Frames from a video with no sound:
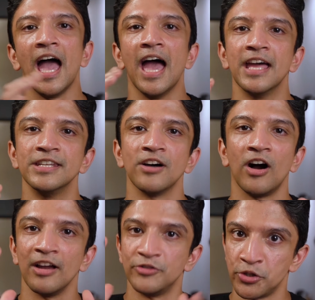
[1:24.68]
And
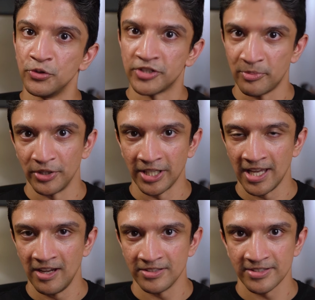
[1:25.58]
I have two separate
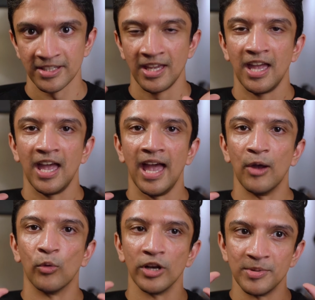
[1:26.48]
accounts.
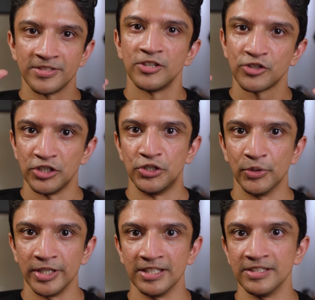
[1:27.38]
And what I'm essentially
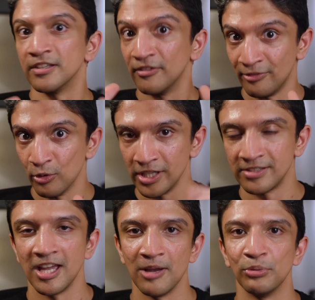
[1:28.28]
doing is, for
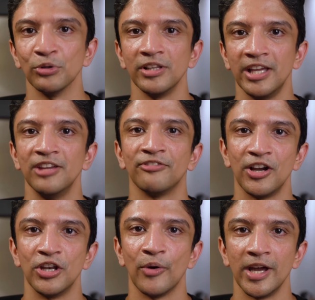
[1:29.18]
example, if
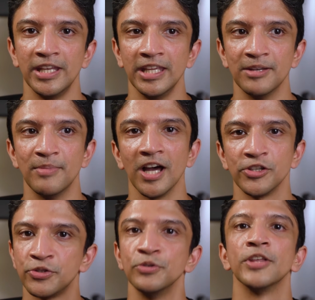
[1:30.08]
I know I need
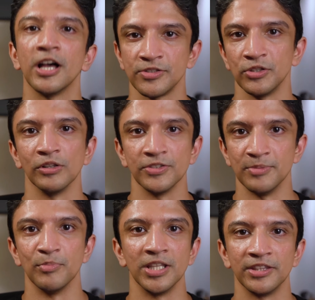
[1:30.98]
about
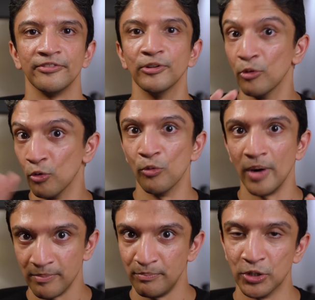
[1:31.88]
$2,000 a month for all
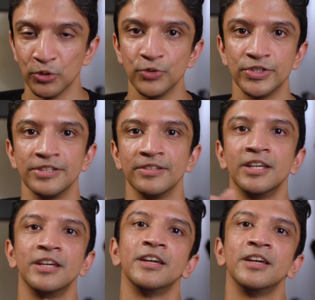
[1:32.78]
my bills and